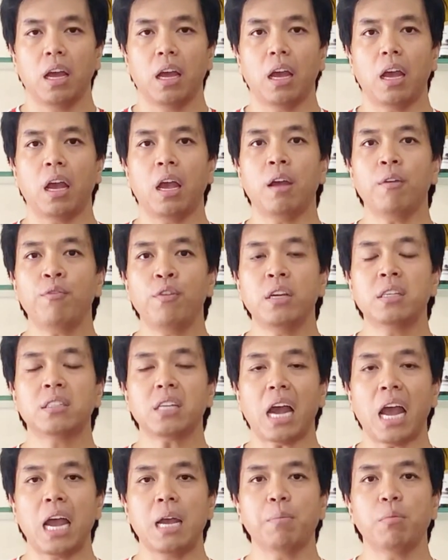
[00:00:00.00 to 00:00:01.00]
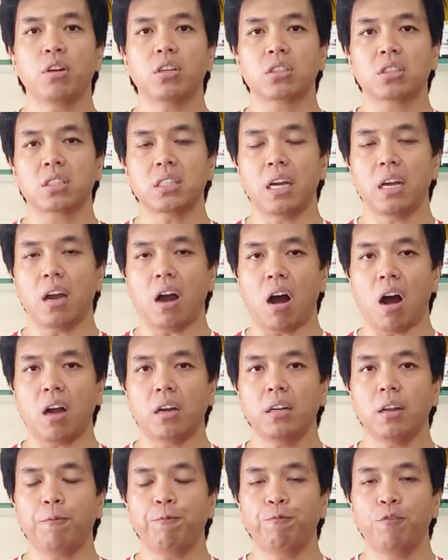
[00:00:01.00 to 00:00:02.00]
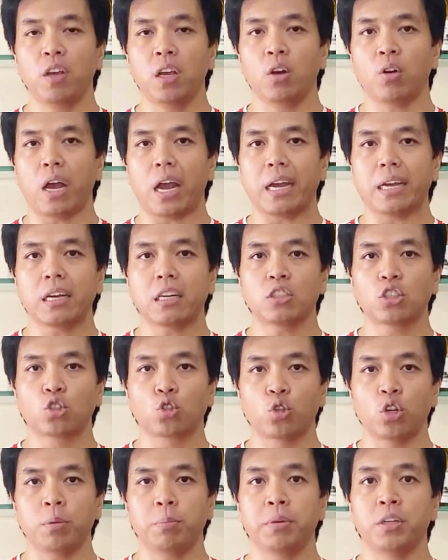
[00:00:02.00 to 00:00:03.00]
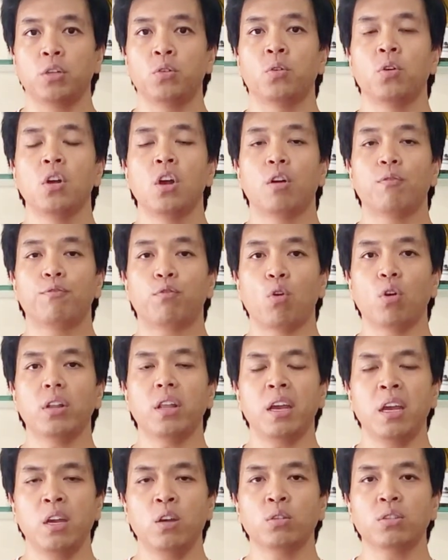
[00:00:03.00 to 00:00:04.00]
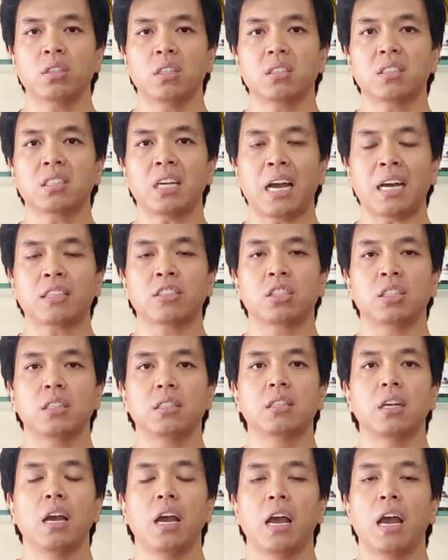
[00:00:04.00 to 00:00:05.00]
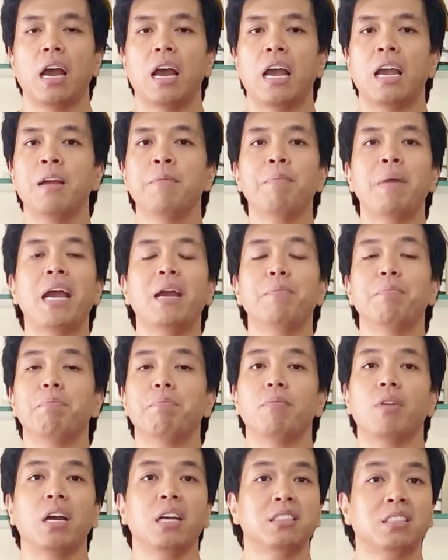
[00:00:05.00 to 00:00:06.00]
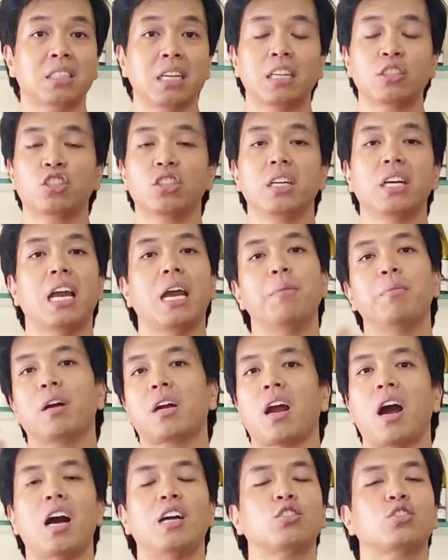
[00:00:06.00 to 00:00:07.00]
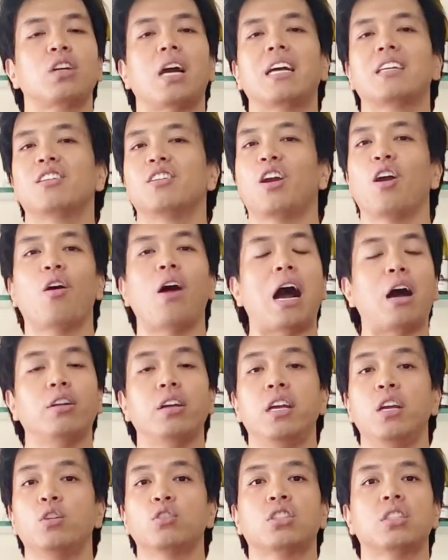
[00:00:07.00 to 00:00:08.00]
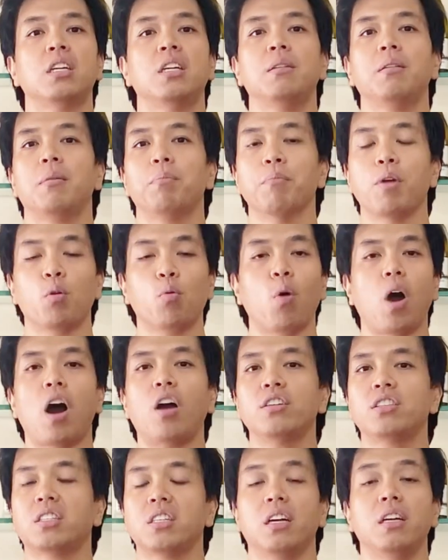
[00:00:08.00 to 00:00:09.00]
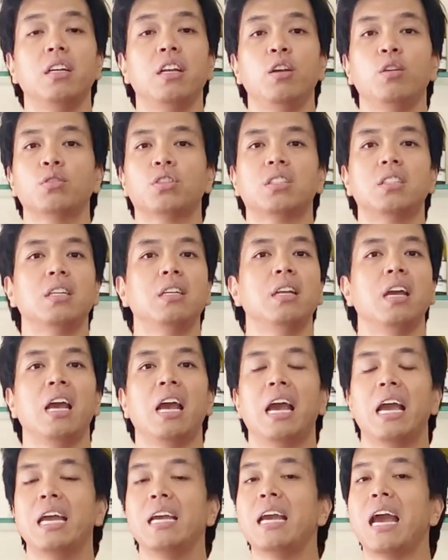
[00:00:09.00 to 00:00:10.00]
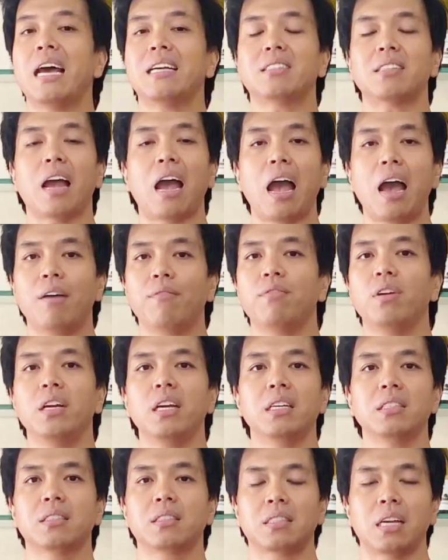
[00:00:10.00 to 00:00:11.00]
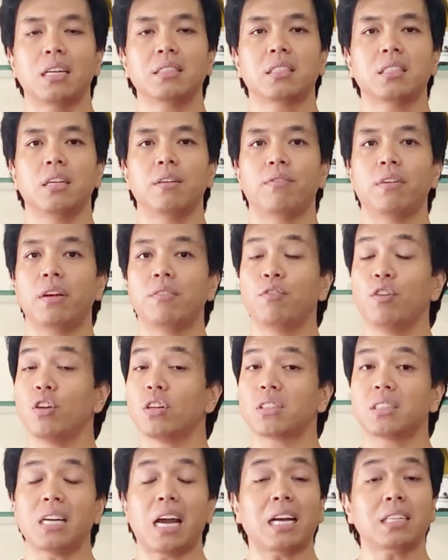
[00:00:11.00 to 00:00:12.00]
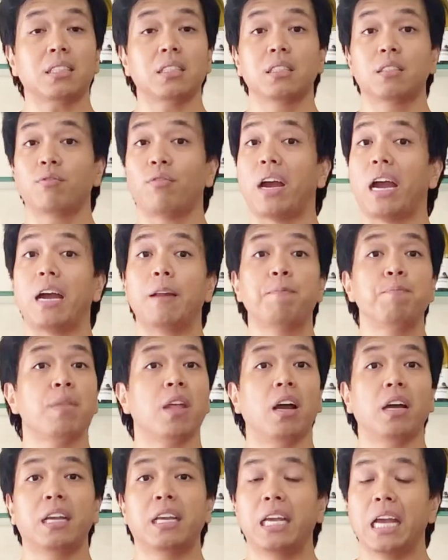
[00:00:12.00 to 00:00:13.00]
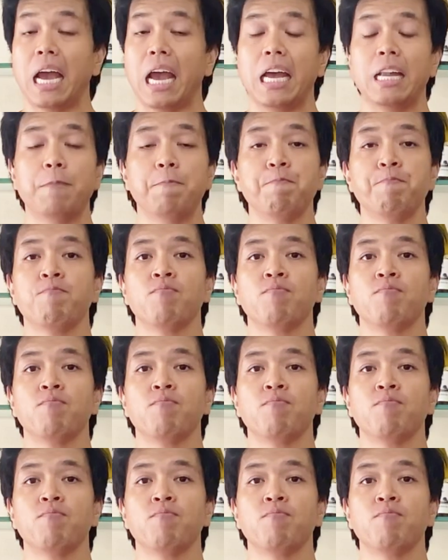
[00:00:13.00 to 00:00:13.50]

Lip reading: If he's able to stay on the field and contribute for the Houston Texans, he may essentially give him a contract to go out of Houston. But while he's here in Houston, he has every incentive. If you're a Texans fan, again,